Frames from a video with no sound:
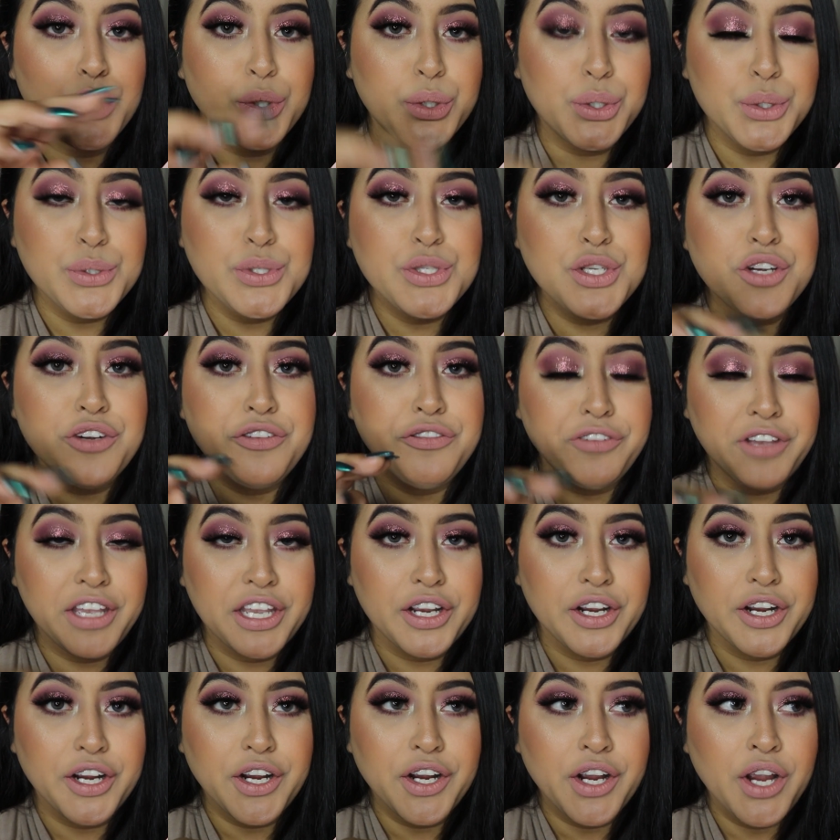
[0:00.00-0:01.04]
use your
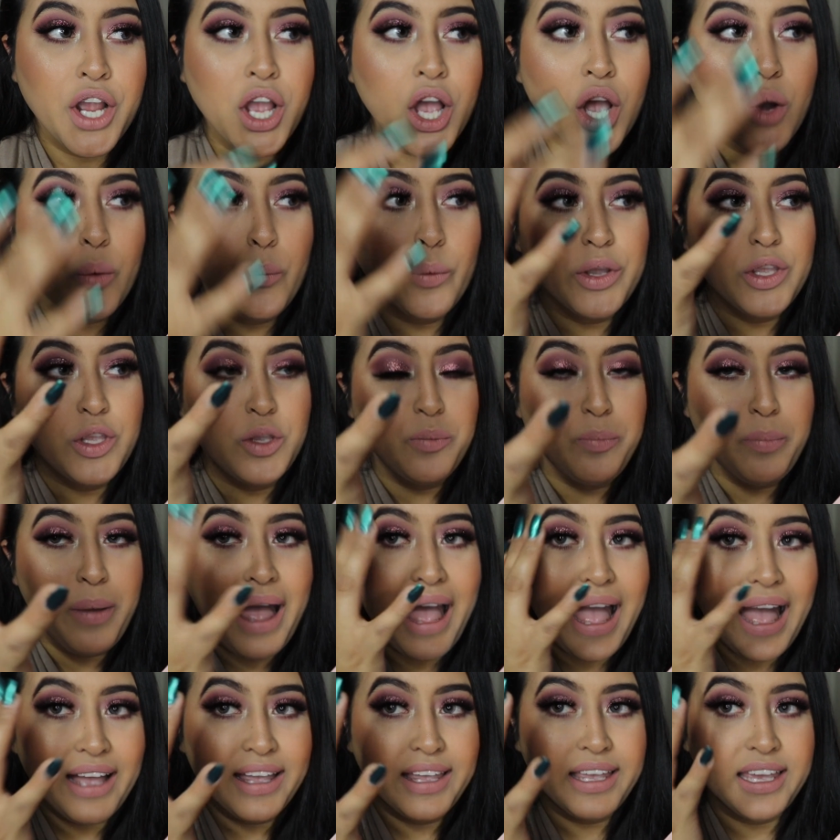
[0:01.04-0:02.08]
finger when you
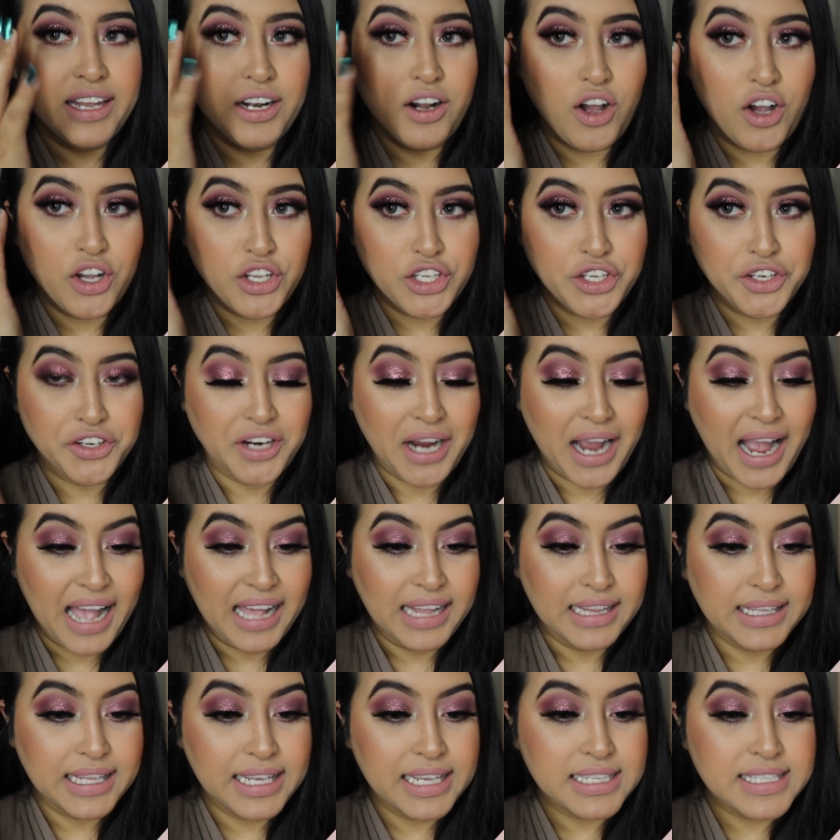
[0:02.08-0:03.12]
pack it on your
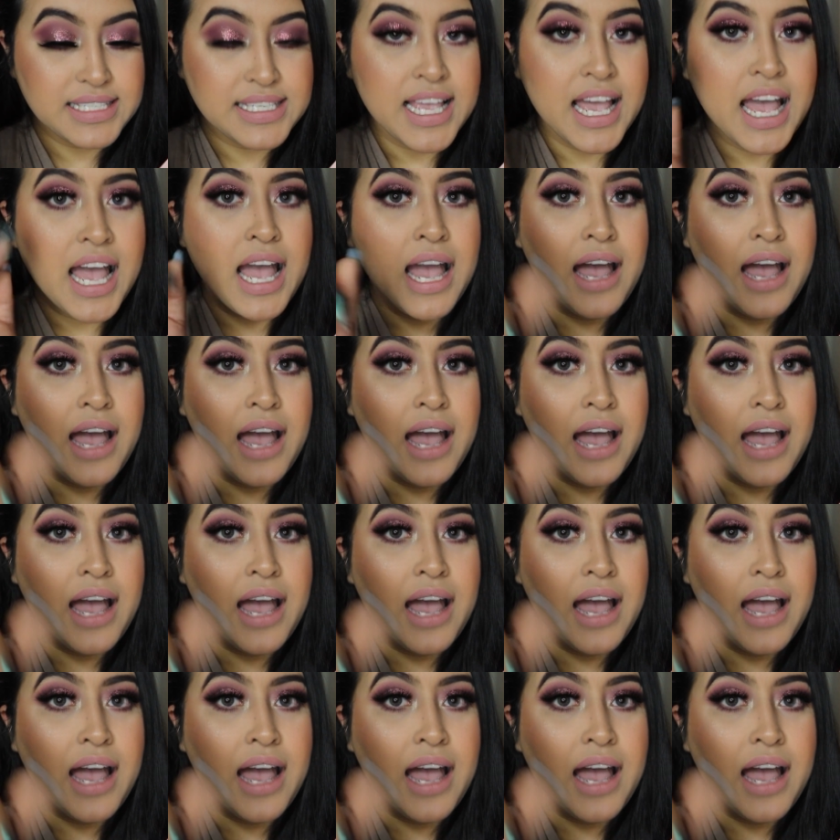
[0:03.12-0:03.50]
eyelids.